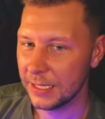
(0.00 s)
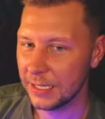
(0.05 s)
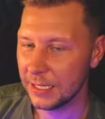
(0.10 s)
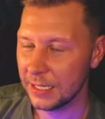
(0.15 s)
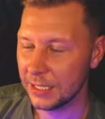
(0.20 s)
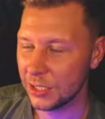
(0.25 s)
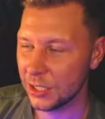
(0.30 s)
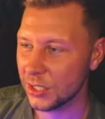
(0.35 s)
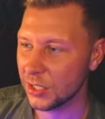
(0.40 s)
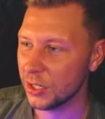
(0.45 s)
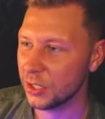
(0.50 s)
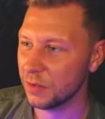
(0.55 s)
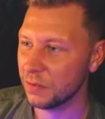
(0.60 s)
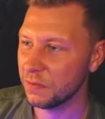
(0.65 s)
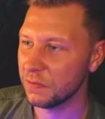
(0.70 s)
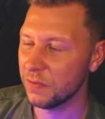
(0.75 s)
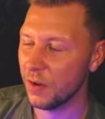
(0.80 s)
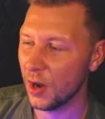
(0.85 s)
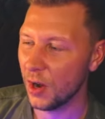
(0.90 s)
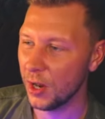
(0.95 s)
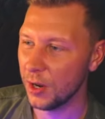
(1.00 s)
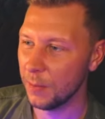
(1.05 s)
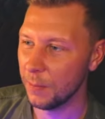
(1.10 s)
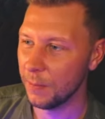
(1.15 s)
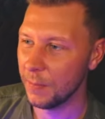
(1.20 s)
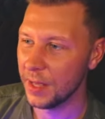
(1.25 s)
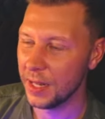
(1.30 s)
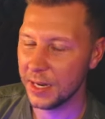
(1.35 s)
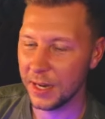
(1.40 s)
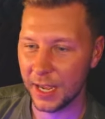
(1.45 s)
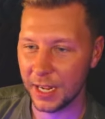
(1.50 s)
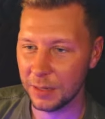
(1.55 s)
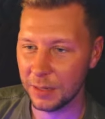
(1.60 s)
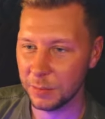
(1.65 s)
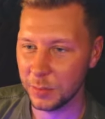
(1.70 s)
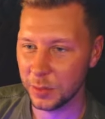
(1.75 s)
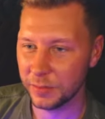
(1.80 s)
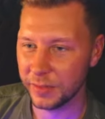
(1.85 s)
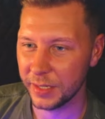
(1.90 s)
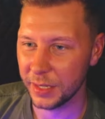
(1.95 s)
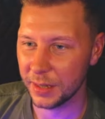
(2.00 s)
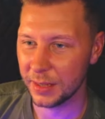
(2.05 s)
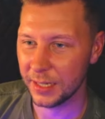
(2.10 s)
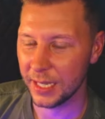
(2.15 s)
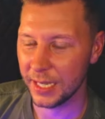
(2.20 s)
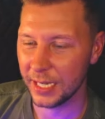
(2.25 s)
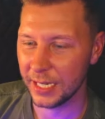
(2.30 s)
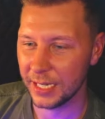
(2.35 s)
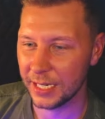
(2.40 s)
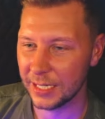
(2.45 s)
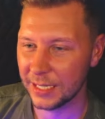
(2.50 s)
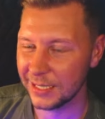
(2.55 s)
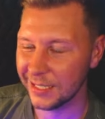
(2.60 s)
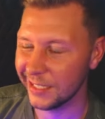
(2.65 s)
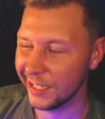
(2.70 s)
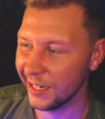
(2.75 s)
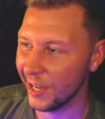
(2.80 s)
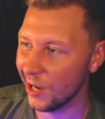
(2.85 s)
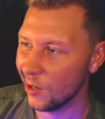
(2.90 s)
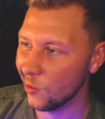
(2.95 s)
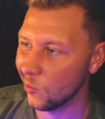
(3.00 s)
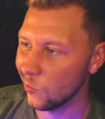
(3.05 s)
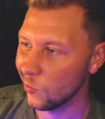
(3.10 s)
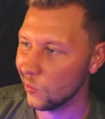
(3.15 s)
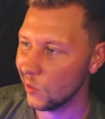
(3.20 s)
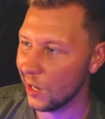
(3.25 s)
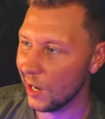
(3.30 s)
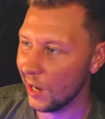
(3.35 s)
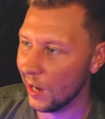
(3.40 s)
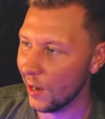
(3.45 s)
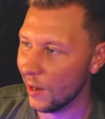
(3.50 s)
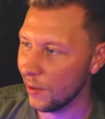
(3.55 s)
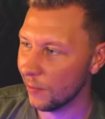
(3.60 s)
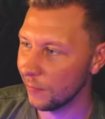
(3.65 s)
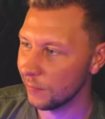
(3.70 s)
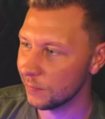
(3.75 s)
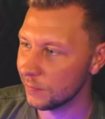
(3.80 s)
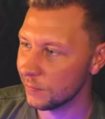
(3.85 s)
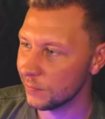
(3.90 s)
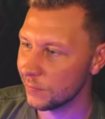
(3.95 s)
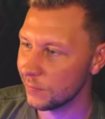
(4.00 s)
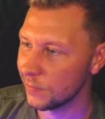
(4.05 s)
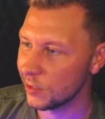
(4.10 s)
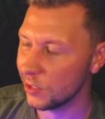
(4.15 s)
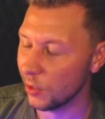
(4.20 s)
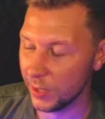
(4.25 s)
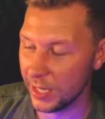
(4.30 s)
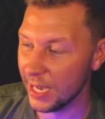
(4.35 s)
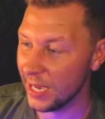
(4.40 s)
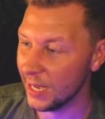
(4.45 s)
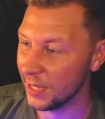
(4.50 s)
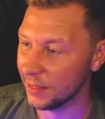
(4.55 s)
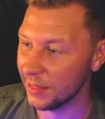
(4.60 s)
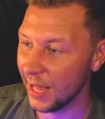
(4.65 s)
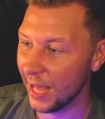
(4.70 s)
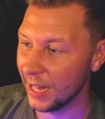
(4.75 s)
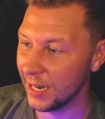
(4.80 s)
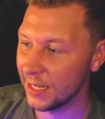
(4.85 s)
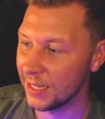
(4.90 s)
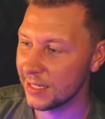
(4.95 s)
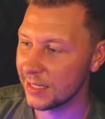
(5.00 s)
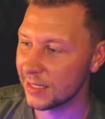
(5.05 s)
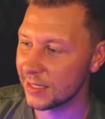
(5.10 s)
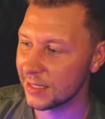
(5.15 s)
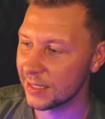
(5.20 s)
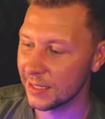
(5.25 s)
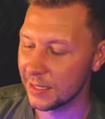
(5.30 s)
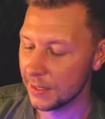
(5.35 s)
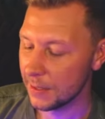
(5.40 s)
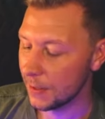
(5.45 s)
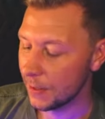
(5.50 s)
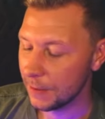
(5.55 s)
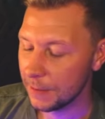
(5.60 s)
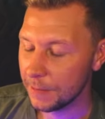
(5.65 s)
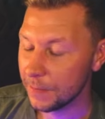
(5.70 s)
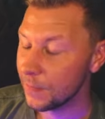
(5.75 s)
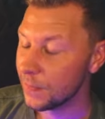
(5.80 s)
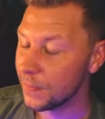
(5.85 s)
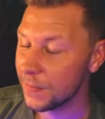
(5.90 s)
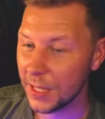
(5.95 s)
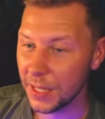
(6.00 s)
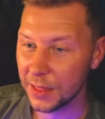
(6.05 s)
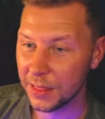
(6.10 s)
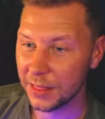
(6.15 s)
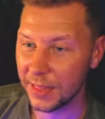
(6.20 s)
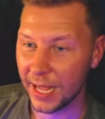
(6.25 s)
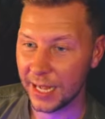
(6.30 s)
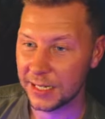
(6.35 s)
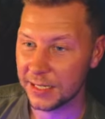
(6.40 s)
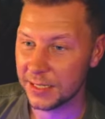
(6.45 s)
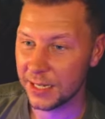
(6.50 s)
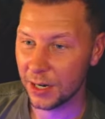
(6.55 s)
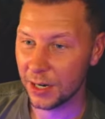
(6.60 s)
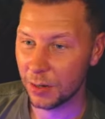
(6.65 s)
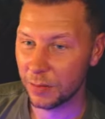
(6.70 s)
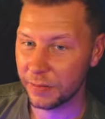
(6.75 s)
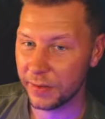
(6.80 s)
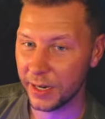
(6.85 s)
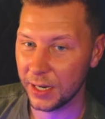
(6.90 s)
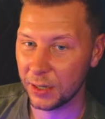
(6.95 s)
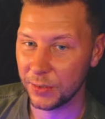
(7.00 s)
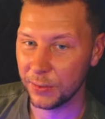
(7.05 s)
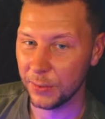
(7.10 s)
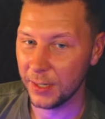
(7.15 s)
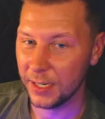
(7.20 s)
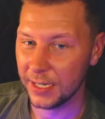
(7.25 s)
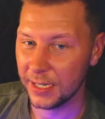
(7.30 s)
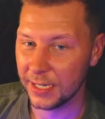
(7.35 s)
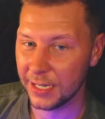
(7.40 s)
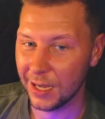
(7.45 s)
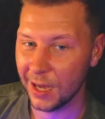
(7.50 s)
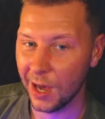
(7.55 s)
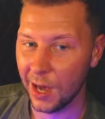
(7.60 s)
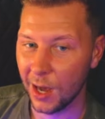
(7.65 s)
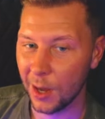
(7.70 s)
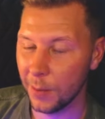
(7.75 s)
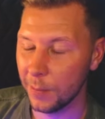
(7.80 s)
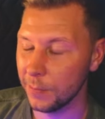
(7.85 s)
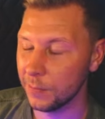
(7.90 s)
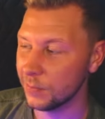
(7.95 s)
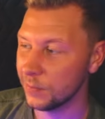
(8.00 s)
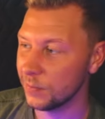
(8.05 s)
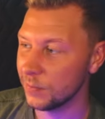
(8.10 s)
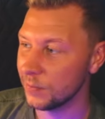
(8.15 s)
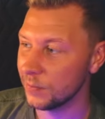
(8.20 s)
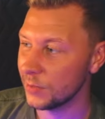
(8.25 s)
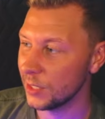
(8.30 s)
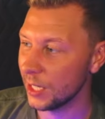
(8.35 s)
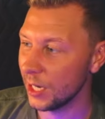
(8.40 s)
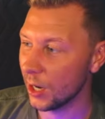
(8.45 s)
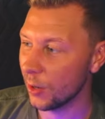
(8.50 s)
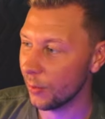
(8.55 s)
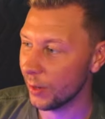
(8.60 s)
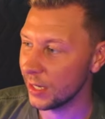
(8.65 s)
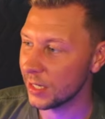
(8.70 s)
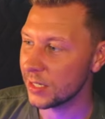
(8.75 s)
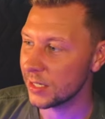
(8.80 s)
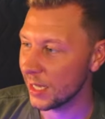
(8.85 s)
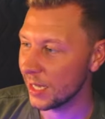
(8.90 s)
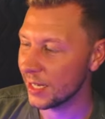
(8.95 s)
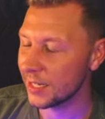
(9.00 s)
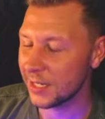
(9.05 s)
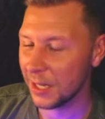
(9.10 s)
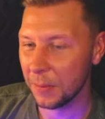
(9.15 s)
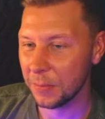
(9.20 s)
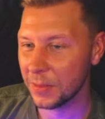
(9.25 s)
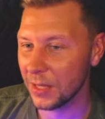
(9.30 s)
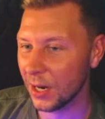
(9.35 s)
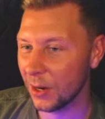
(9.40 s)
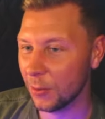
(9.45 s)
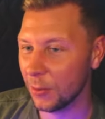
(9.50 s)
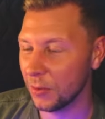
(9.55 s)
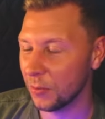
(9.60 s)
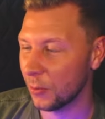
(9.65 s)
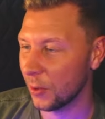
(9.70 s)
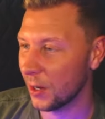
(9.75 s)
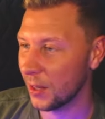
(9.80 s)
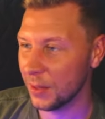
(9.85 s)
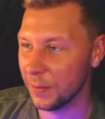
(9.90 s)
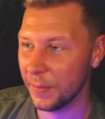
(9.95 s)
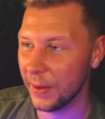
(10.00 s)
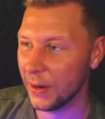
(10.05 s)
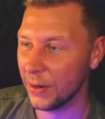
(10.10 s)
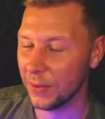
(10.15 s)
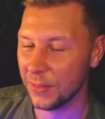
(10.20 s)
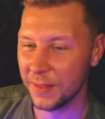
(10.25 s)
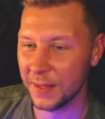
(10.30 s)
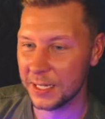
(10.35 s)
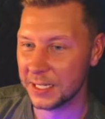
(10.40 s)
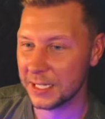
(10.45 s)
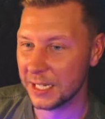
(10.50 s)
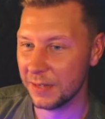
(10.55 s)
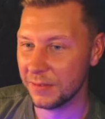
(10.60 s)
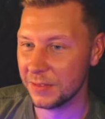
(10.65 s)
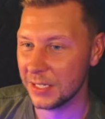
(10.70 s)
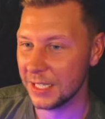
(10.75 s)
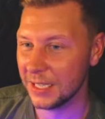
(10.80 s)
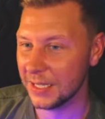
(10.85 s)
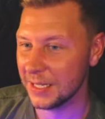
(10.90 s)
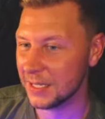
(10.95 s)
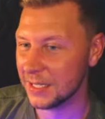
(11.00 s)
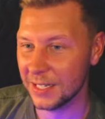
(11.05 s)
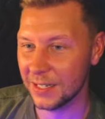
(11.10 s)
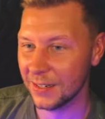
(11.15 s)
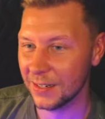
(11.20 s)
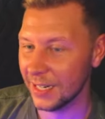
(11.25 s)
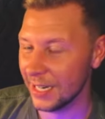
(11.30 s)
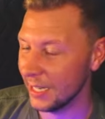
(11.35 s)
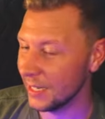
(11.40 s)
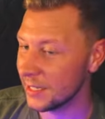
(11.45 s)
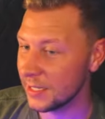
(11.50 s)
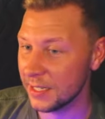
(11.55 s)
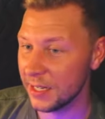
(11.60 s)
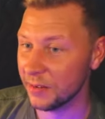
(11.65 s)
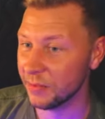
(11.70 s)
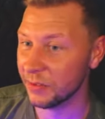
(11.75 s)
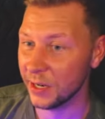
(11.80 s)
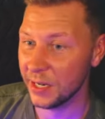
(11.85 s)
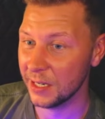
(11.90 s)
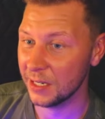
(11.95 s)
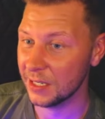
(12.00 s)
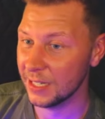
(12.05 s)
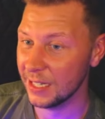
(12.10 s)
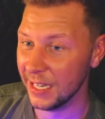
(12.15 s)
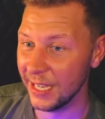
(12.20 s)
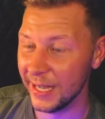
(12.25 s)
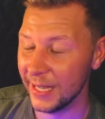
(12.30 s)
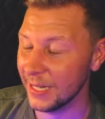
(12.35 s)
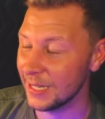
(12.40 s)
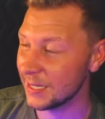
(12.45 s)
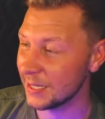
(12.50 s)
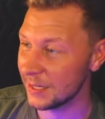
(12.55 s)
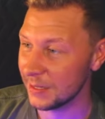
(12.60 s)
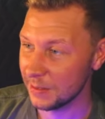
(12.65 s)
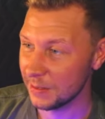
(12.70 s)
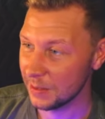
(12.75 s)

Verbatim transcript: just such a fun midnight movie thing, you know. Um, so yeah, that is that's Terrifier three. Um, you know, it's it's up there with one of the better things I've seen this year. It's different. It's